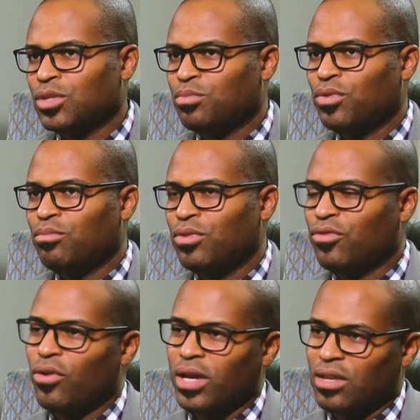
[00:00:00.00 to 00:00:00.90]

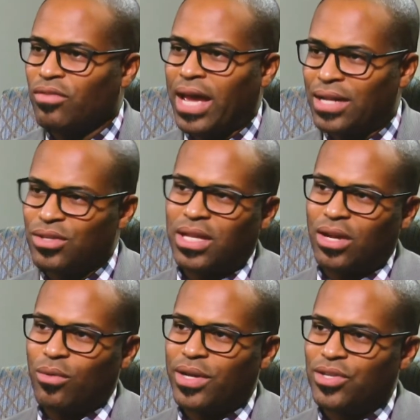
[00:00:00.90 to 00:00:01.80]
before I could even answer that
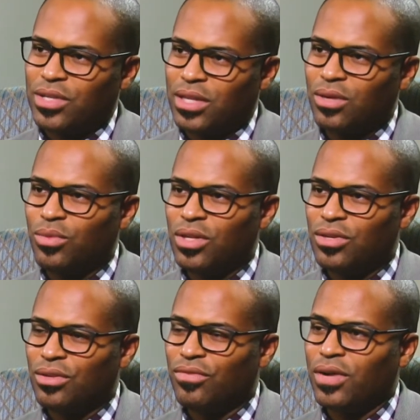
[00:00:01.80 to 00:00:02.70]
question, I think we need to
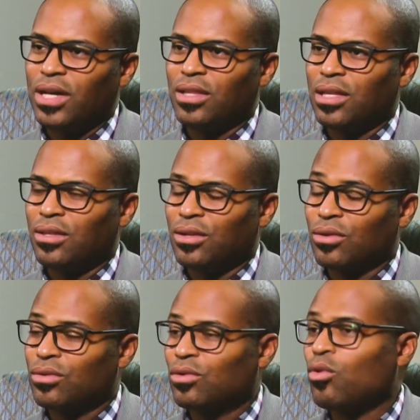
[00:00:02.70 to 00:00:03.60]
define the
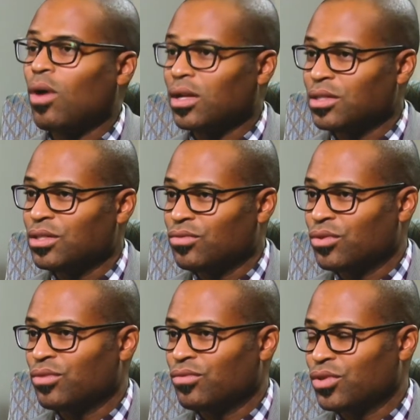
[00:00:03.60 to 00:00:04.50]
qualities
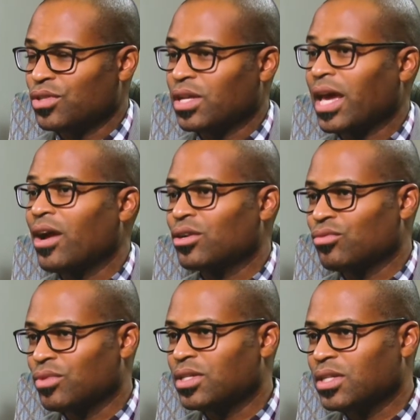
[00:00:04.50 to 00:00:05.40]
versus the
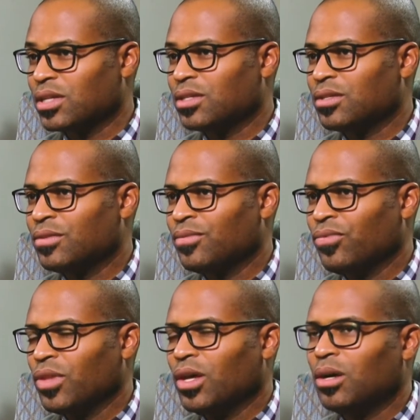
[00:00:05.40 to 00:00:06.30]
characteristics.
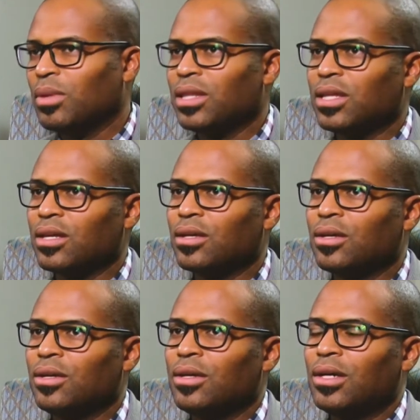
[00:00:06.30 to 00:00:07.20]
I think
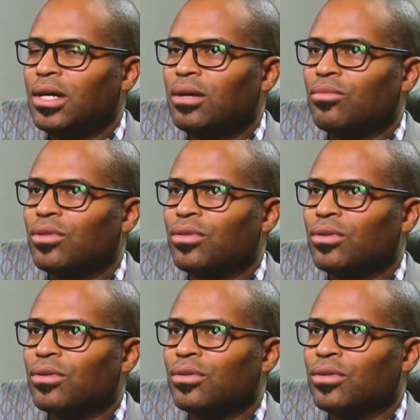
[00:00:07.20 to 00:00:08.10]

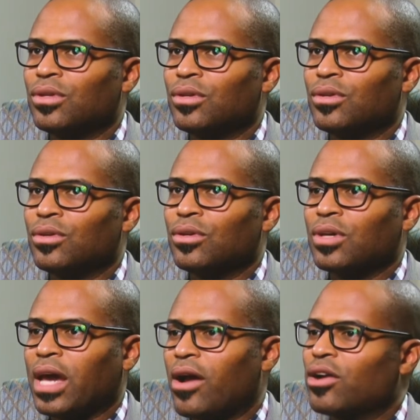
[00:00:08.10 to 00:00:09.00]
the
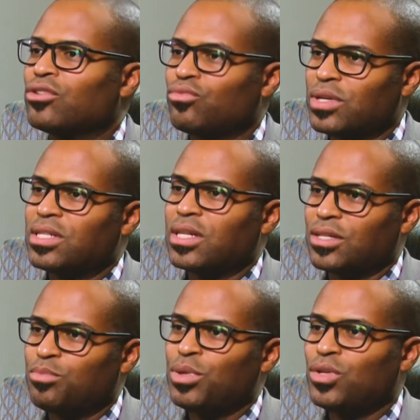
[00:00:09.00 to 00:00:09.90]
characteristics
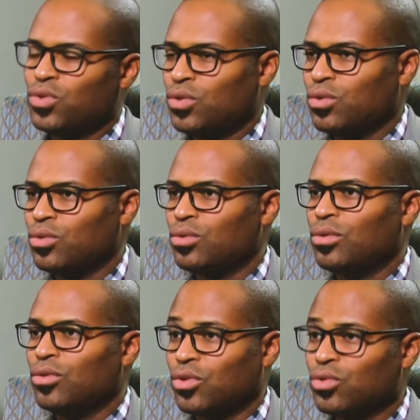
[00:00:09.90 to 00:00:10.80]
speak to
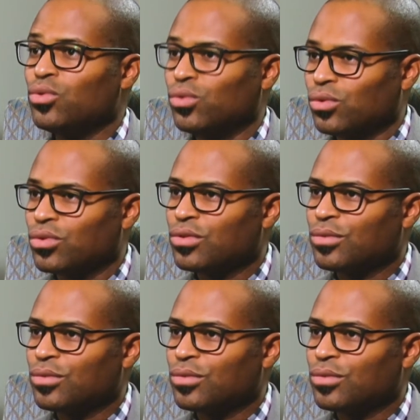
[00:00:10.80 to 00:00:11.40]
the tools